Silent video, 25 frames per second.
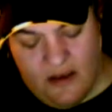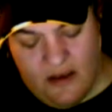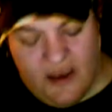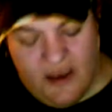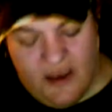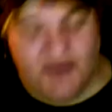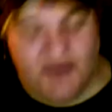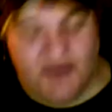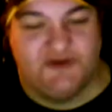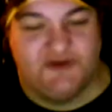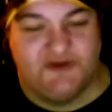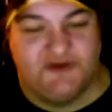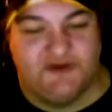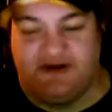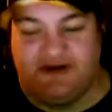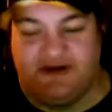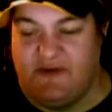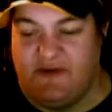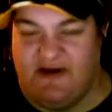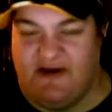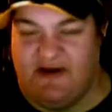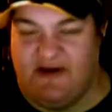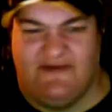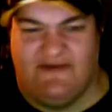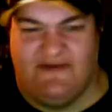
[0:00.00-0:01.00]
It was cheap
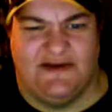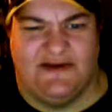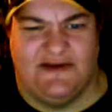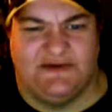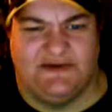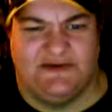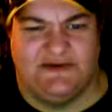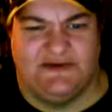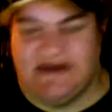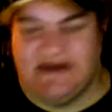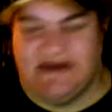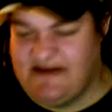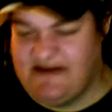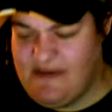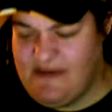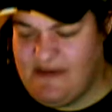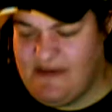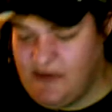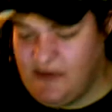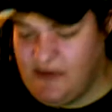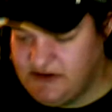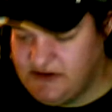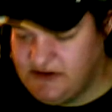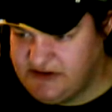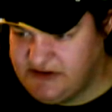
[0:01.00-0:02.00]
enough. It was like $10
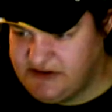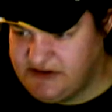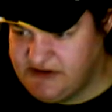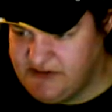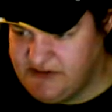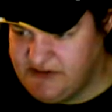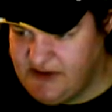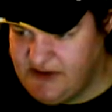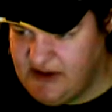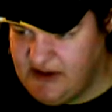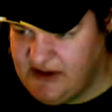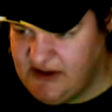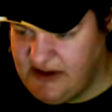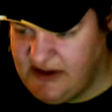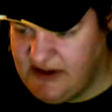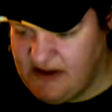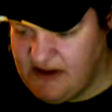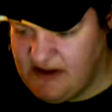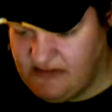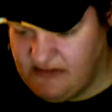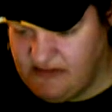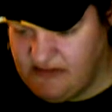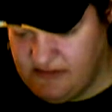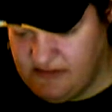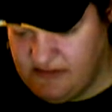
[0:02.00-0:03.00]
or something like
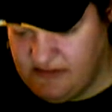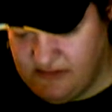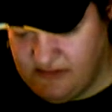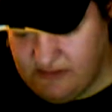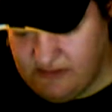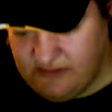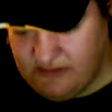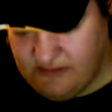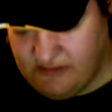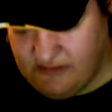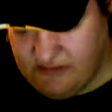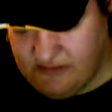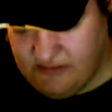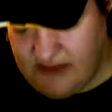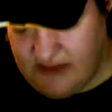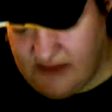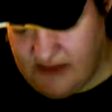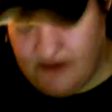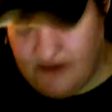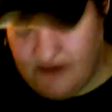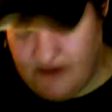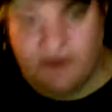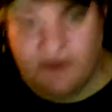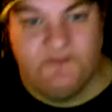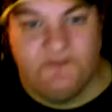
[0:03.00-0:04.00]
that. I
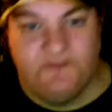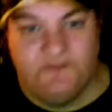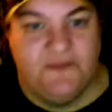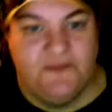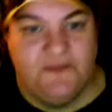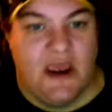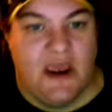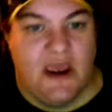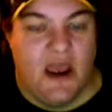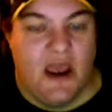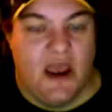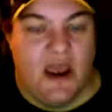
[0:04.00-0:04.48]
don't know.